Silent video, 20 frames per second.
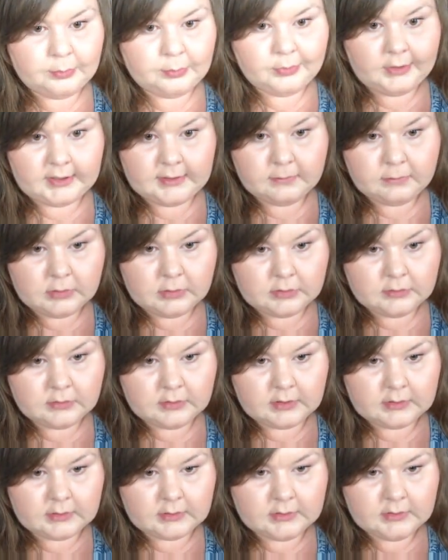bright blue
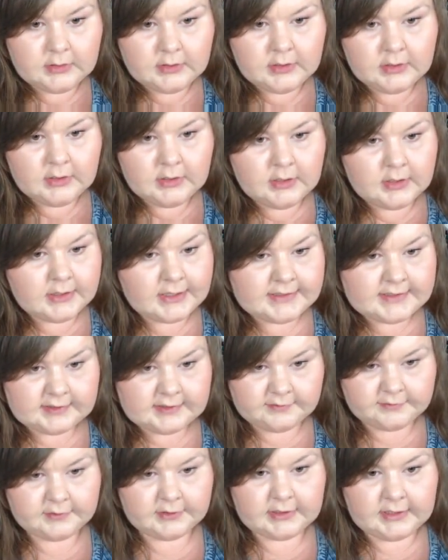colour. That
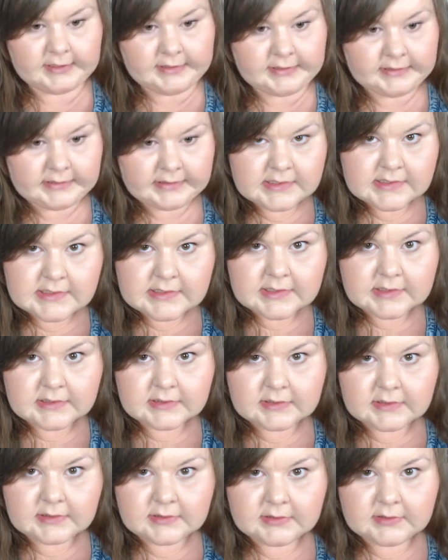definitely kind of
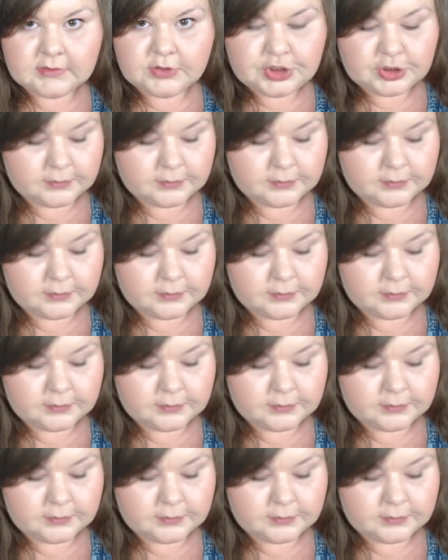instantly